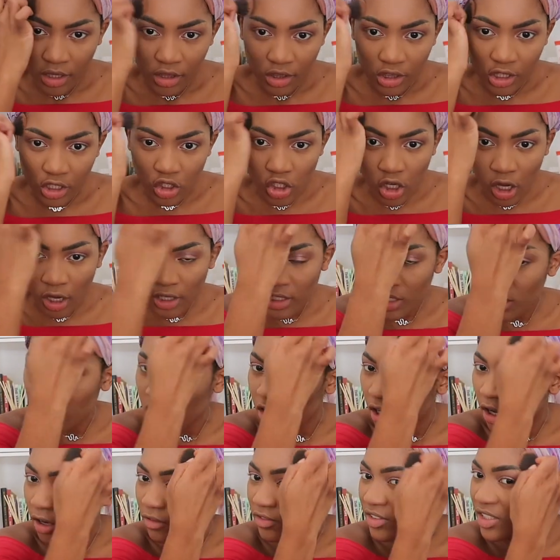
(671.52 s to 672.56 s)
the chances
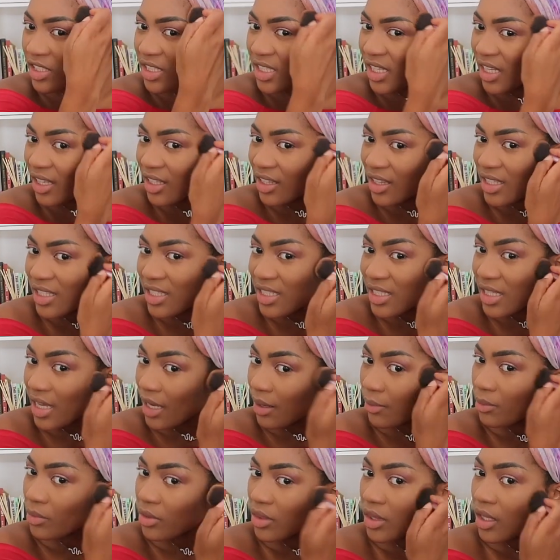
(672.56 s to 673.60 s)
of seeing the
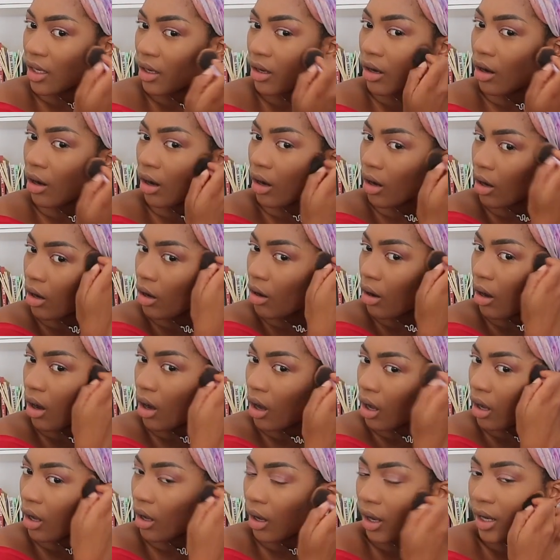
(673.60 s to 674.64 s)
same thing
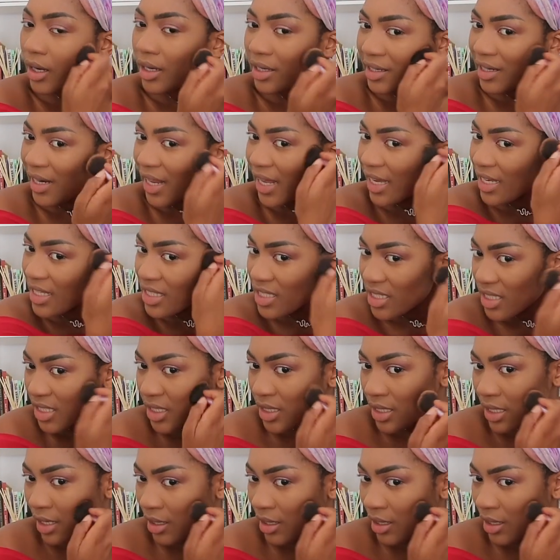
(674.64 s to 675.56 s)
are less.